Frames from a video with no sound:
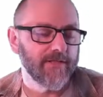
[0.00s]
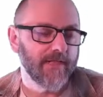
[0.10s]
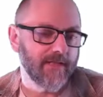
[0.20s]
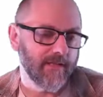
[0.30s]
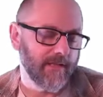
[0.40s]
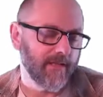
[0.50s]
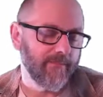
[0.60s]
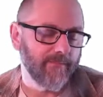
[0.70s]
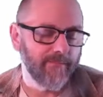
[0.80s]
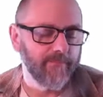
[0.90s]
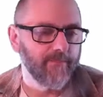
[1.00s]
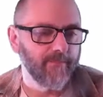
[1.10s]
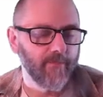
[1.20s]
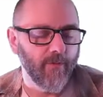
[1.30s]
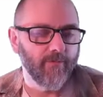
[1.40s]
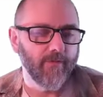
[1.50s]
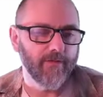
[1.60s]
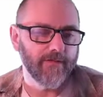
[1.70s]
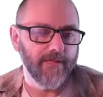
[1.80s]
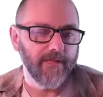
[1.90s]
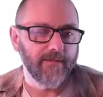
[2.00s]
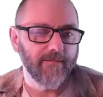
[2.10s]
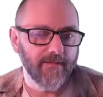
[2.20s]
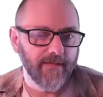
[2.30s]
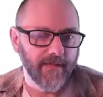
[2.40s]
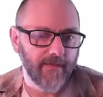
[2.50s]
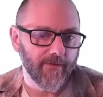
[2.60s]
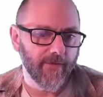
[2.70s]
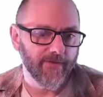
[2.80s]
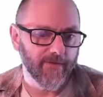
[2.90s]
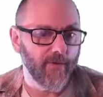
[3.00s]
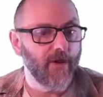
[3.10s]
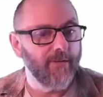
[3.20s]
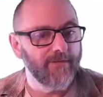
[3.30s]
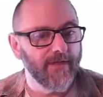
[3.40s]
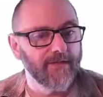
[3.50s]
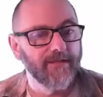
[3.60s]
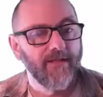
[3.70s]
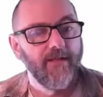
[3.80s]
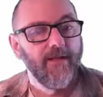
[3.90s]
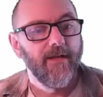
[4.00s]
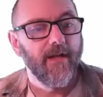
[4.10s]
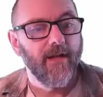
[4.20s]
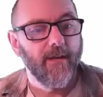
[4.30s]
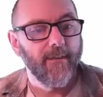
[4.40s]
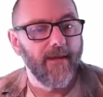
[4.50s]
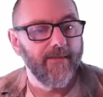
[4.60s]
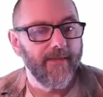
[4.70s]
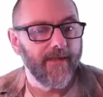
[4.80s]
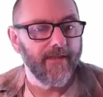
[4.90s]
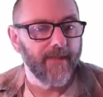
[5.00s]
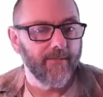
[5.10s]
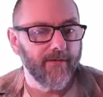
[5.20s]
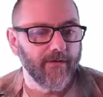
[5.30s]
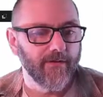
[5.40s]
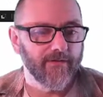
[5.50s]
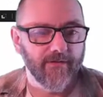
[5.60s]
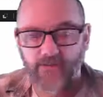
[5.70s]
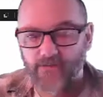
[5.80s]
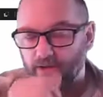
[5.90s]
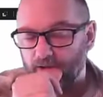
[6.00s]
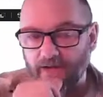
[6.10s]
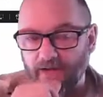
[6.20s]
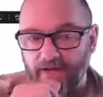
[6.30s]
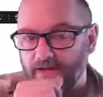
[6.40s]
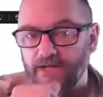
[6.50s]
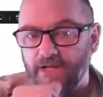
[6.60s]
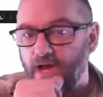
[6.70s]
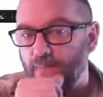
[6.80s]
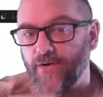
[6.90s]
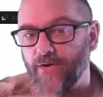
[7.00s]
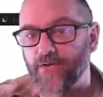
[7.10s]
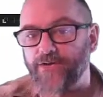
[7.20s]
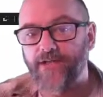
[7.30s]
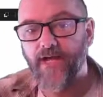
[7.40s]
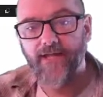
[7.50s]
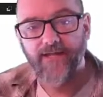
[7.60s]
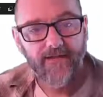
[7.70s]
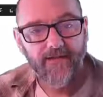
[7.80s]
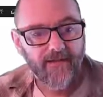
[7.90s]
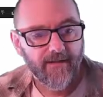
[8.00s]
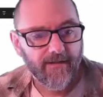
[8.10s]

just like what we've already seen, but now they're customer objects. And then I'm going to copy or assign